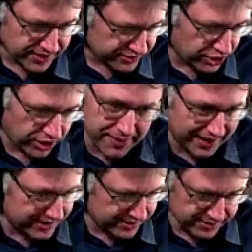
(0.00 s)
There are
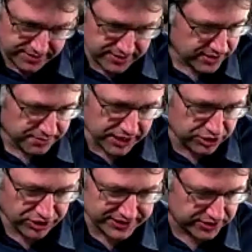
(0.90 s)
many
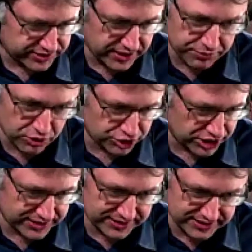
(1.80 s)
matrix
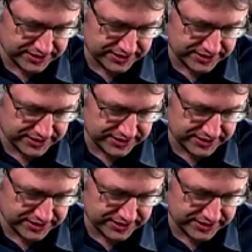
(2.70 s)
distributions,